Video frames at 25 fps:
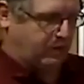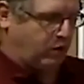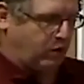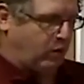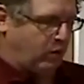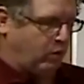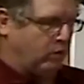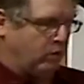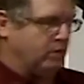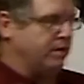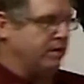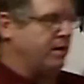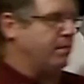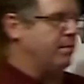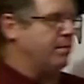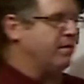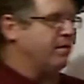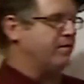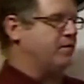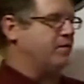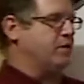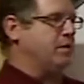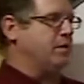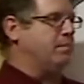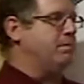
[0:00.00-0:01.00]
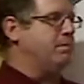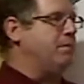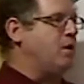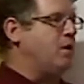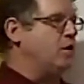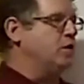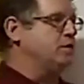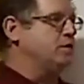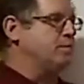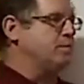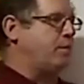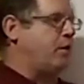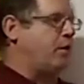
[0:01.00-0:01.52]
a whole number for the
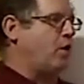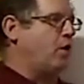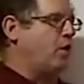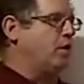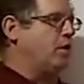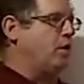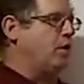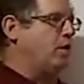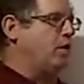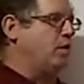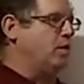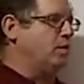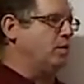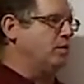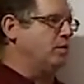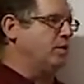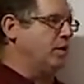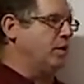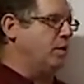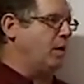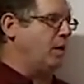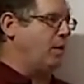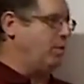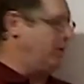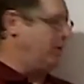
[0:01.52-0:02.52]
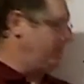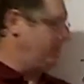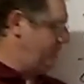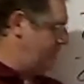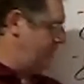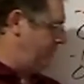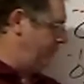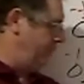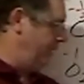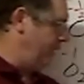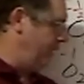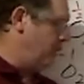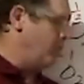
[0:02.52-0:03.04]
most part, although I want you to
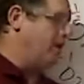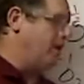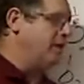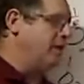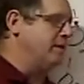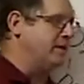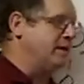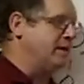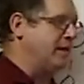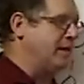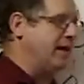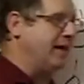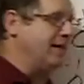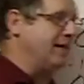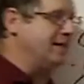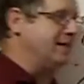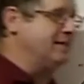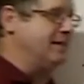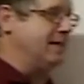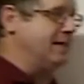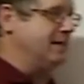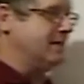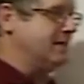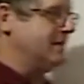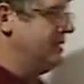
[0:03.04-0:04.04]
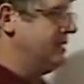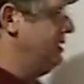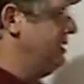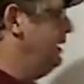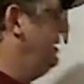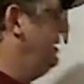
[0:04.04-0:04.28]
be aware that they exist.